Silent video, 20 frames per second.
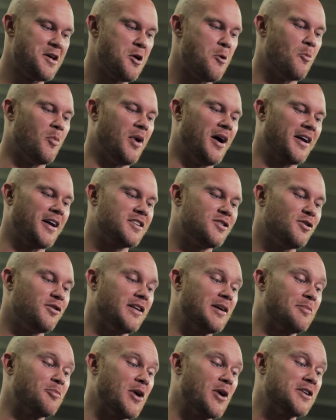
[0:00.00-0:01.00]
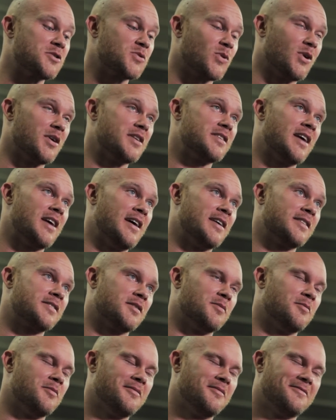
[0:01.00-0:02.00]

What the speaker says: Mike, do you think Branch Warren is handsome?